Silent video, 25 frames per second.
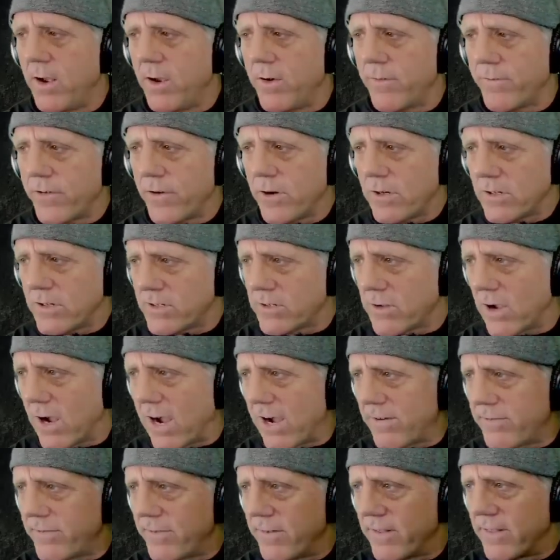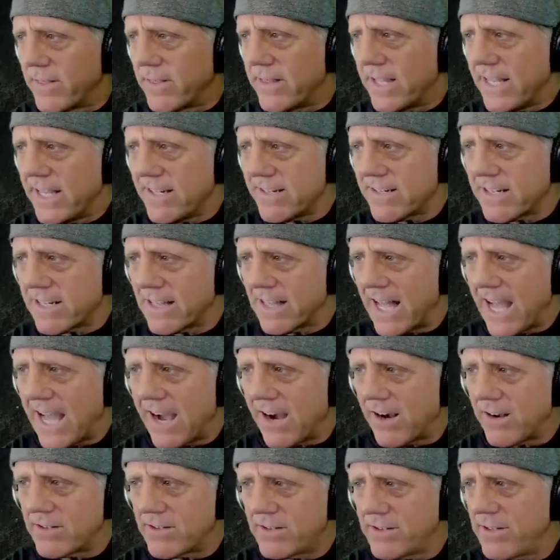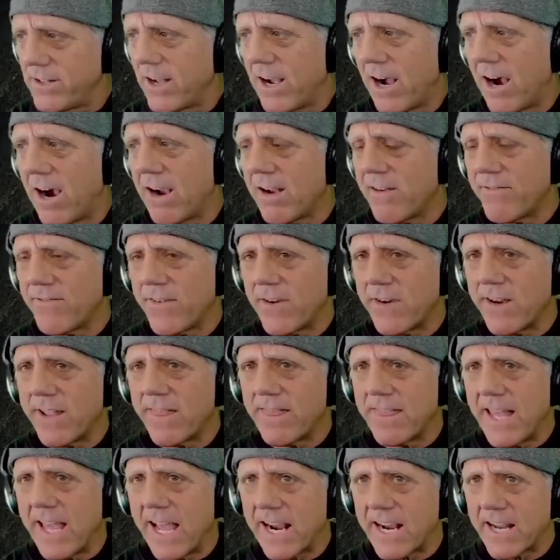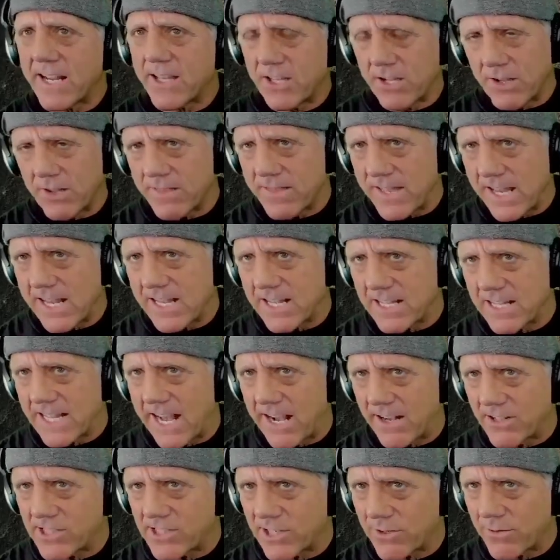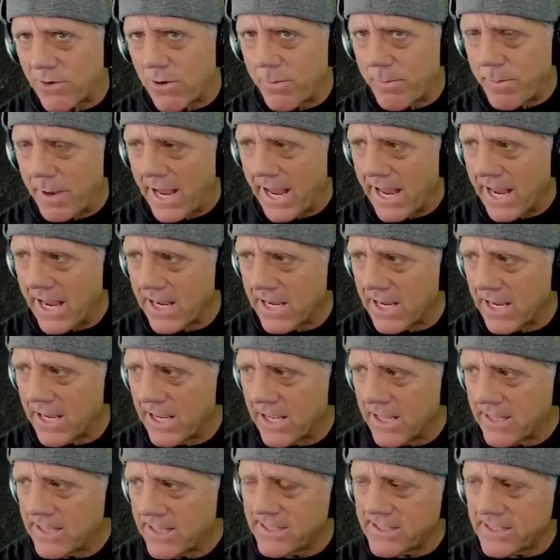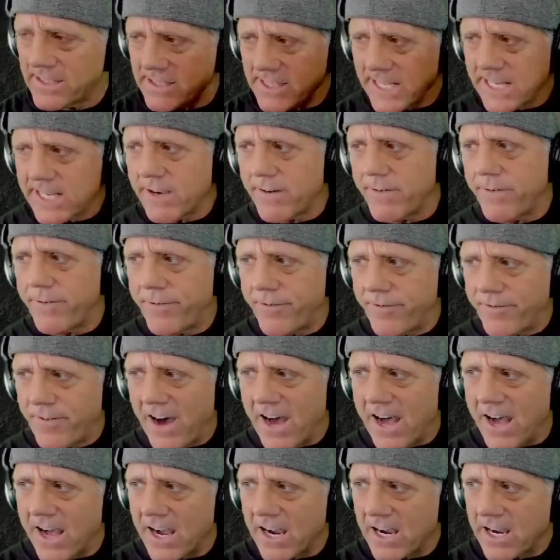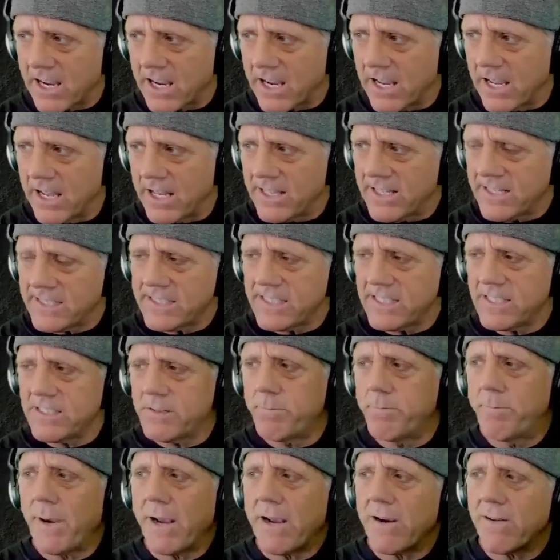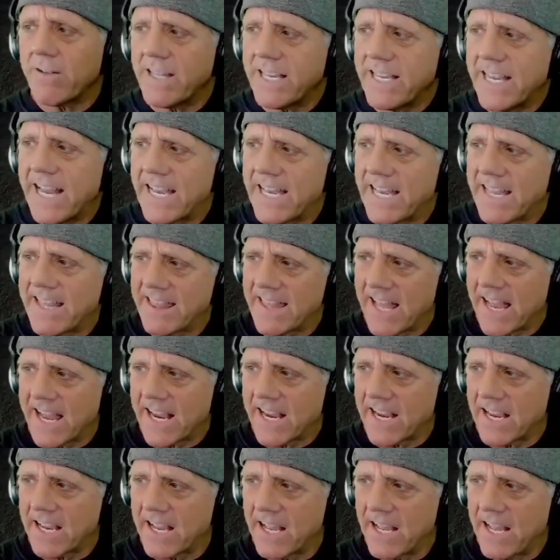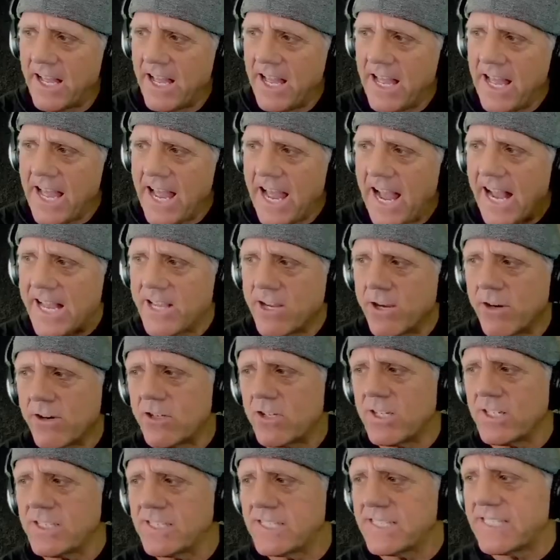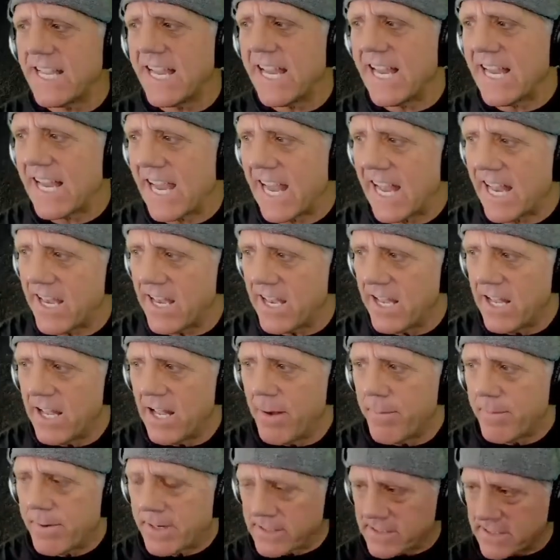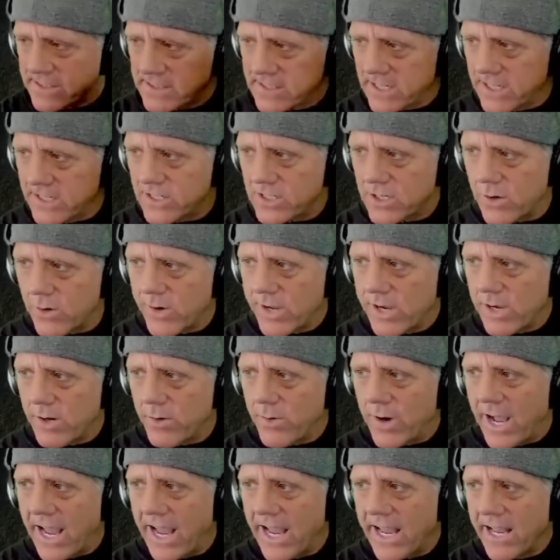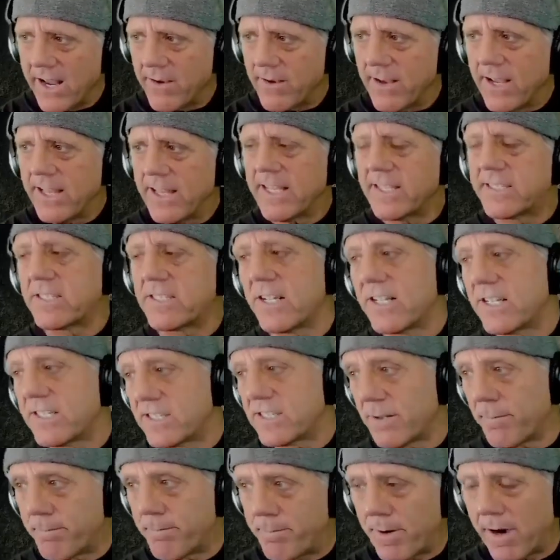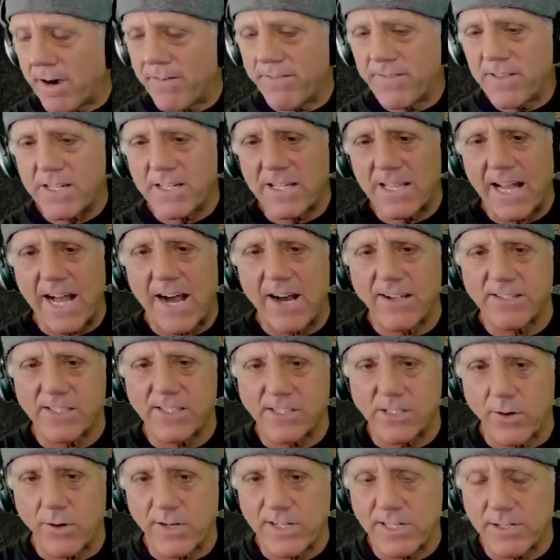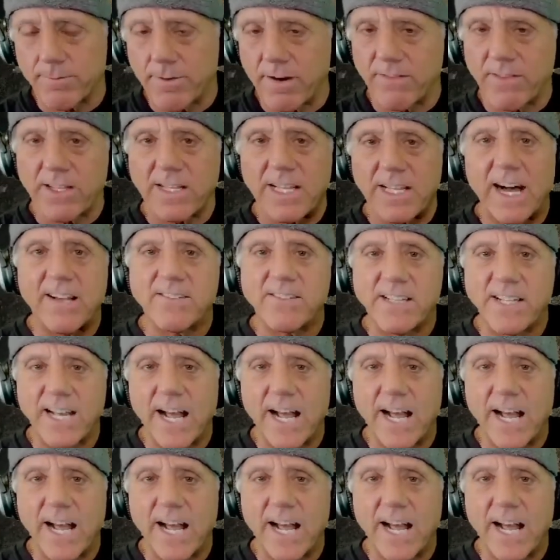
First off, these clouds aren't very thick. Do you think clouds are opaque? This is like a fog. This is barely anything. And you're just seeing it because the sun's going away. The sun is above the clouds. It's always above the clouds.